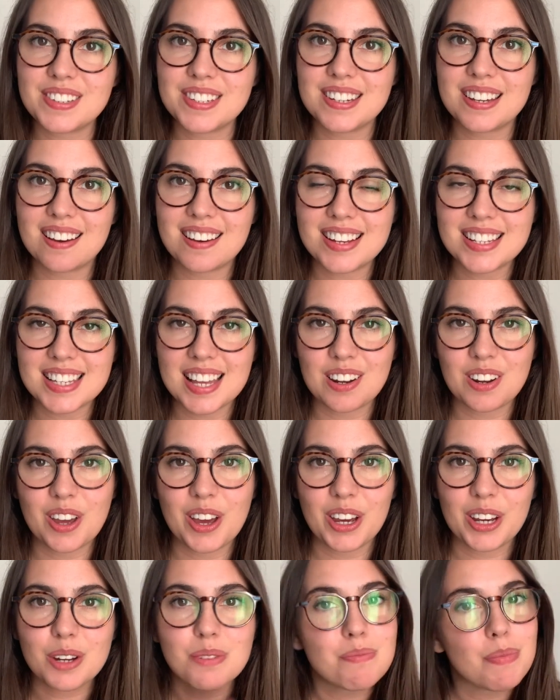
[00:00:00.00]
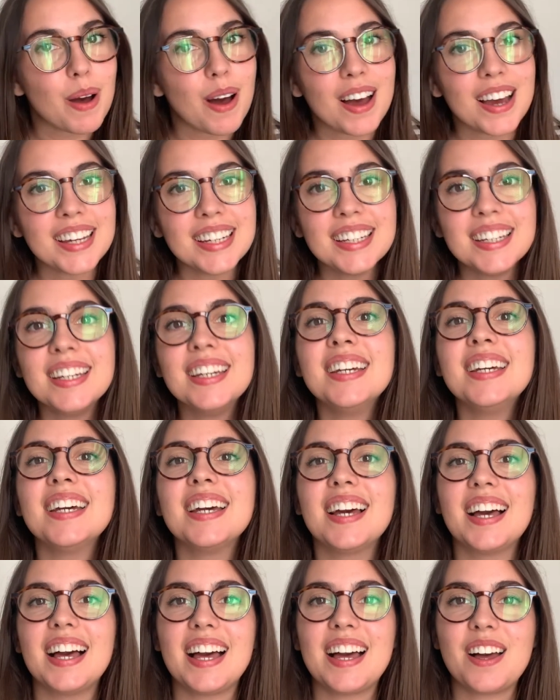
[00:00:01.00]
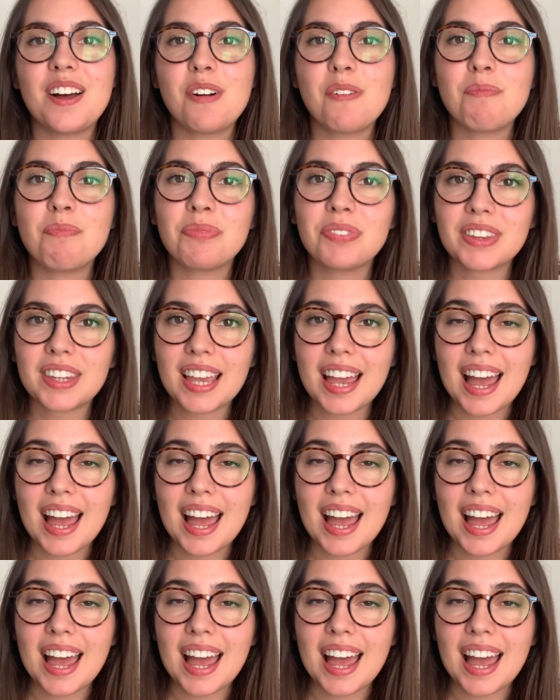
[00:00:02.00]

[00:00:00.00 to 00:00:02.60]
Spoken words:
to you guys and her goodbye, and